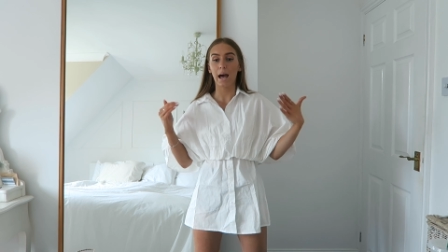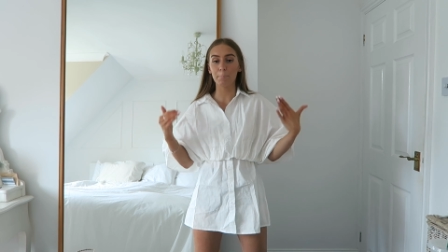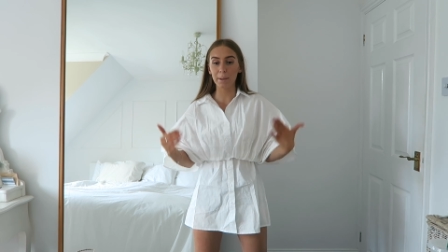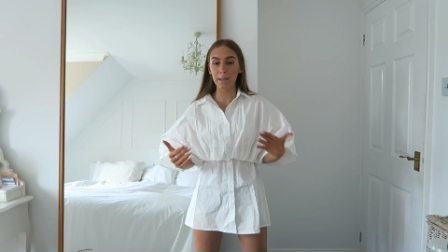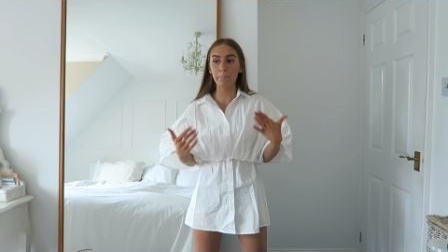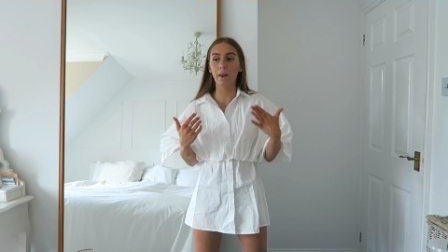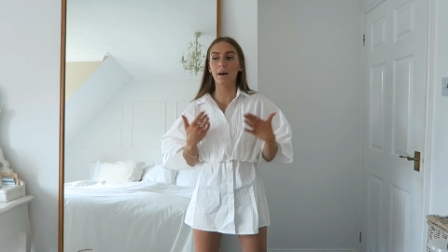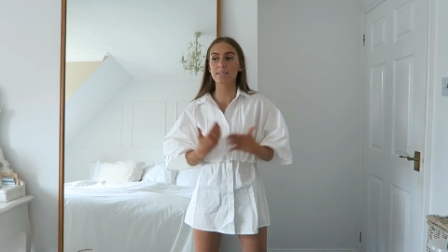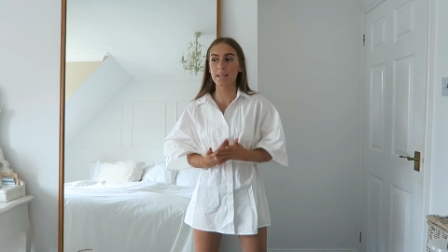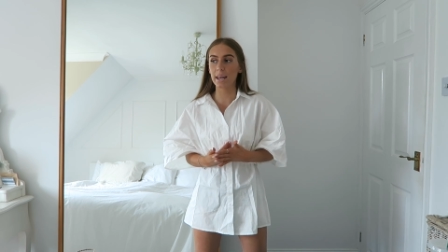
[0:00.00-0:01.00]
and people
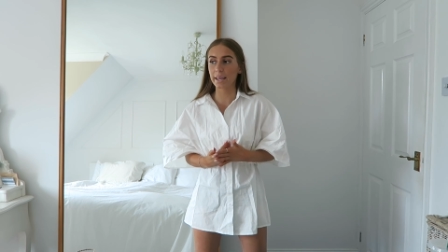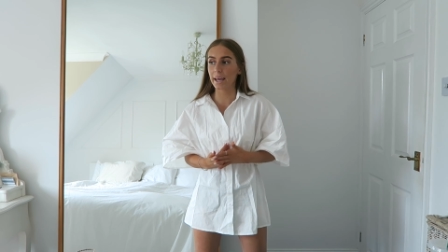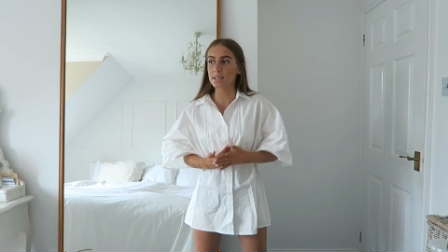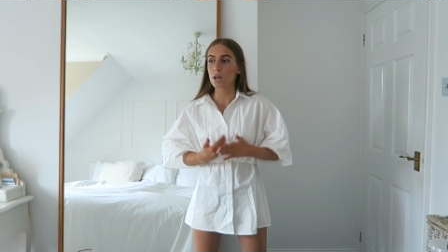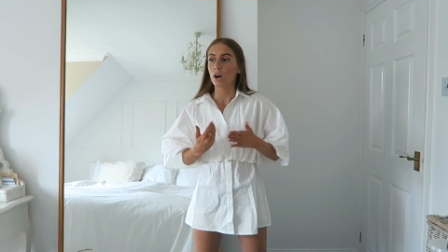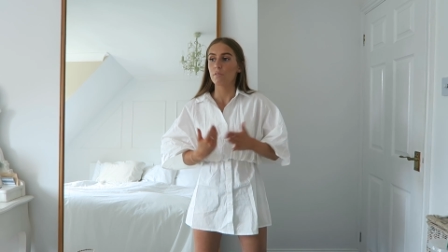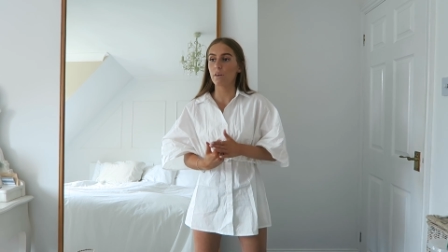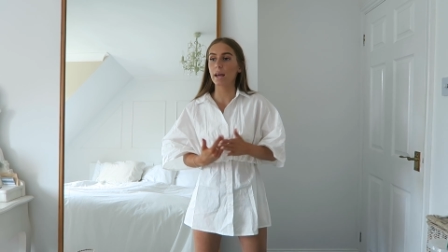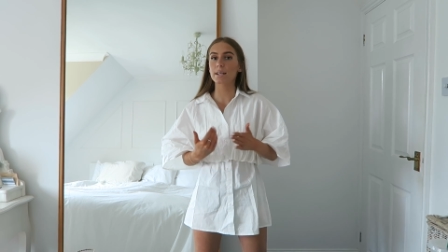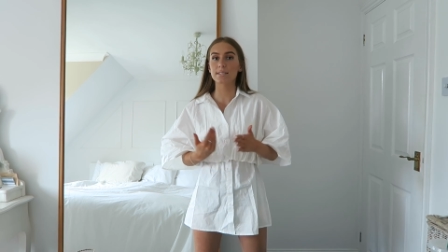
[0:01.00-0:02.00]
are selling it
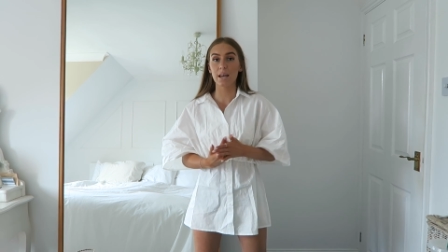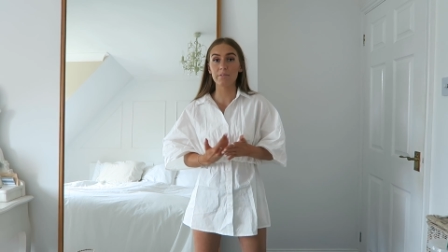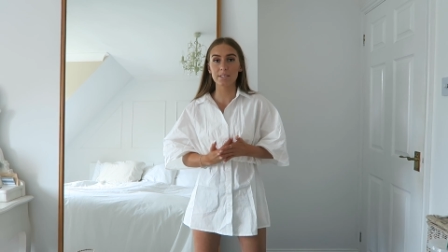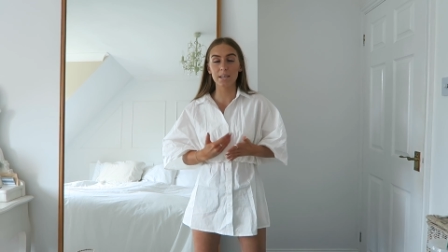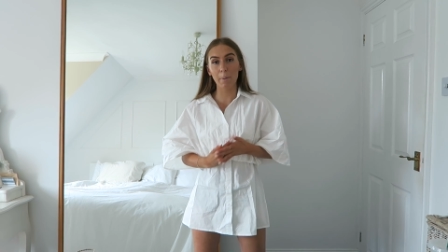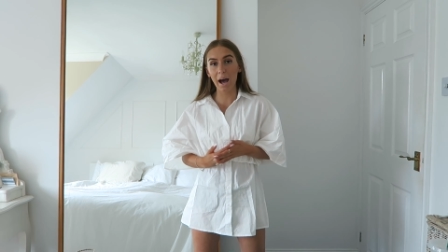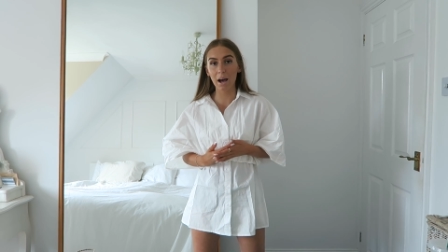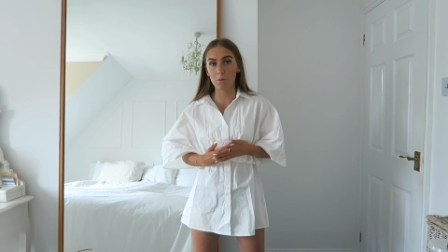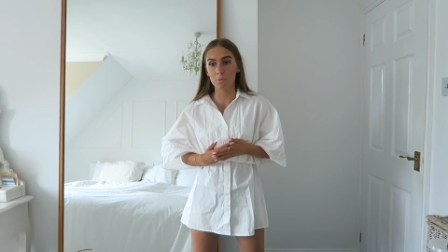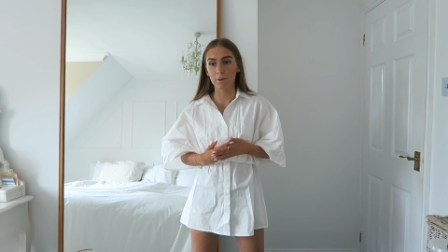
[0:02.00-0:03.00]
for like
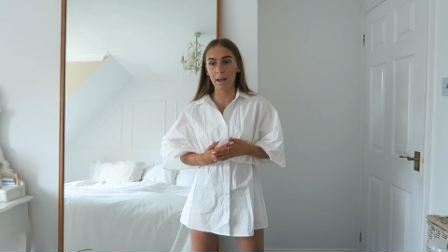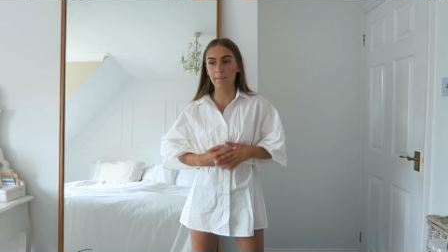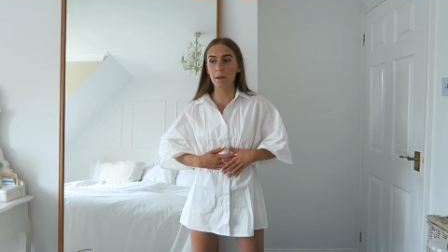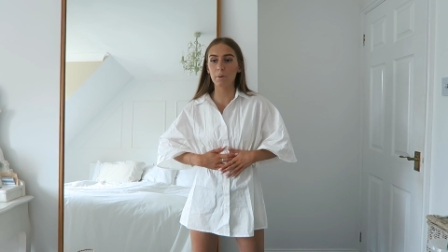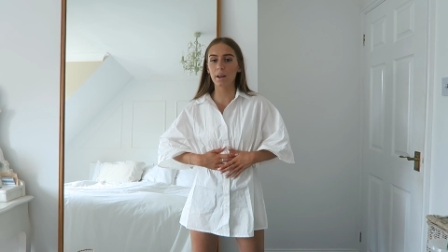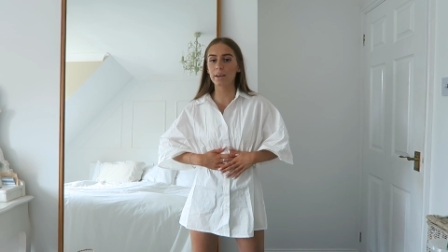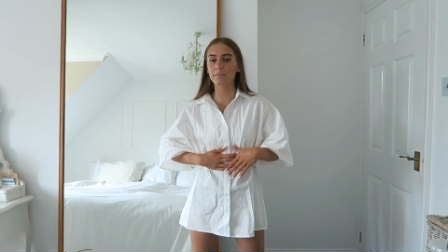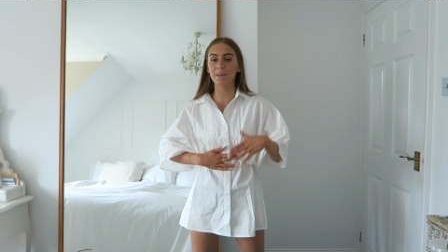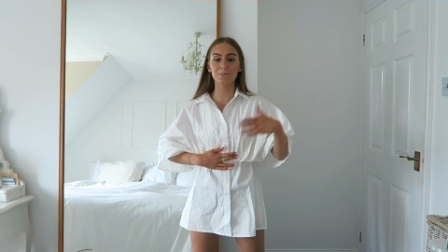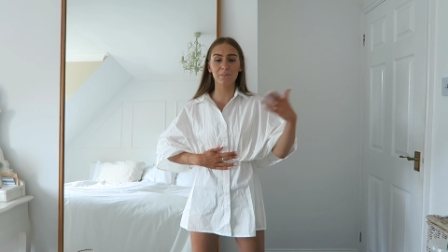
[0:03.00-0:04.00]
£70, and they were
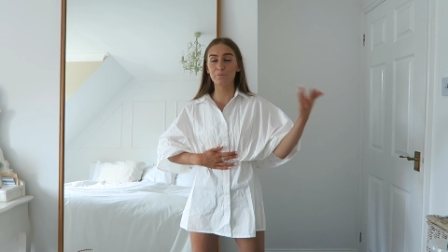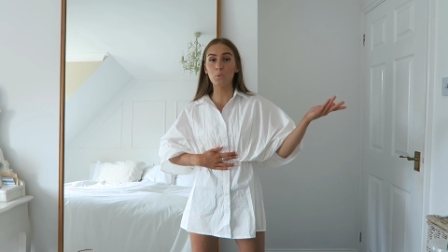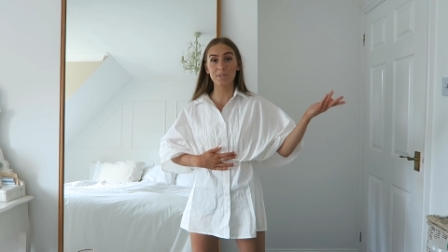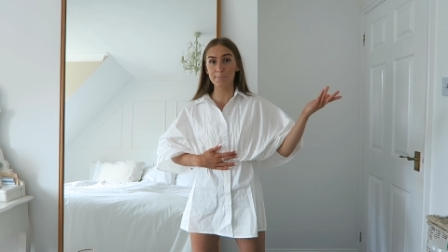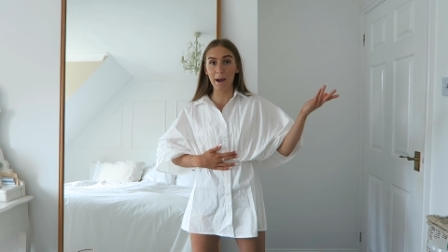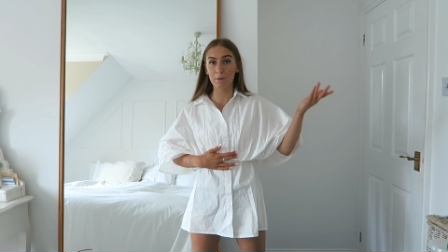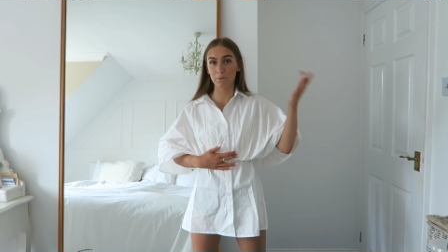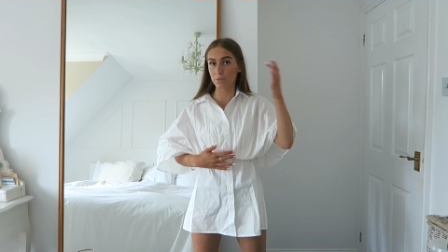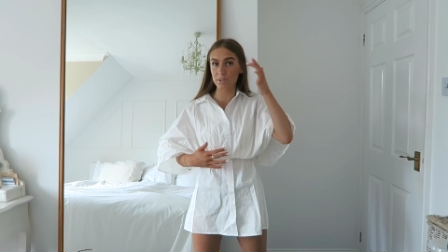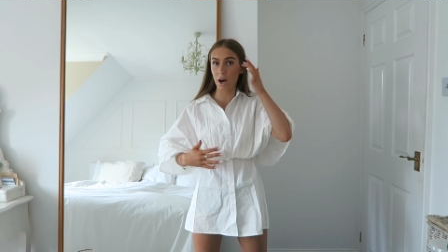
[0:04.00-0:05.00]
like, it was like £40
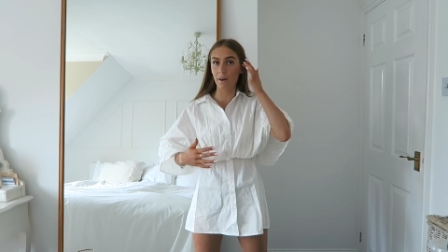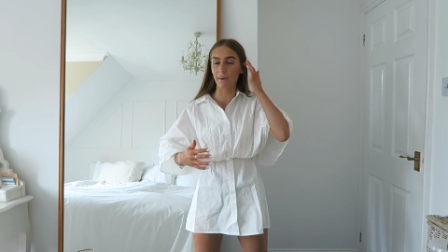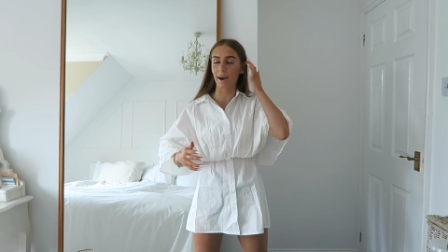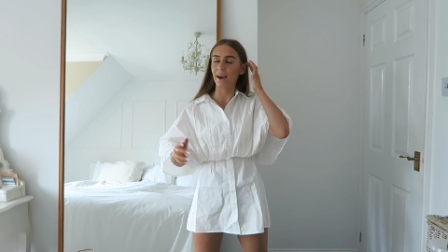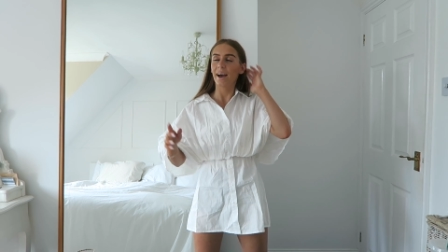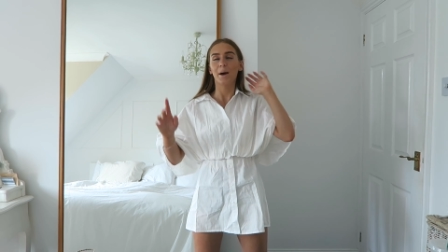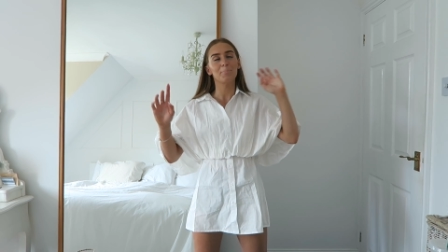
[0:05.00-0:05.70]
off Zara.